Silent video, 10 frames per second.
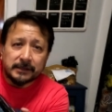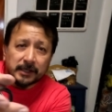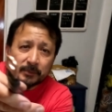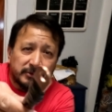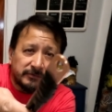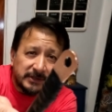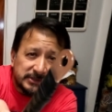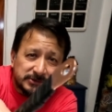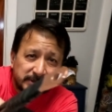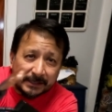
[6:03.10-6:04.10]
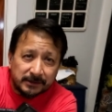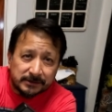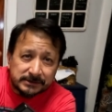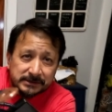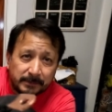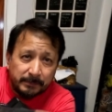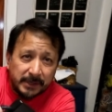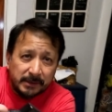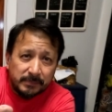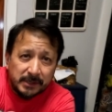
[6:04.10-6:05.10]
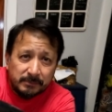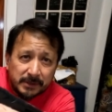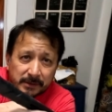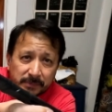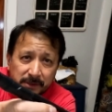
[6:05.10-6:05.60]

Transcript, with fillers: look how professional that looks. Beep, beep, beep,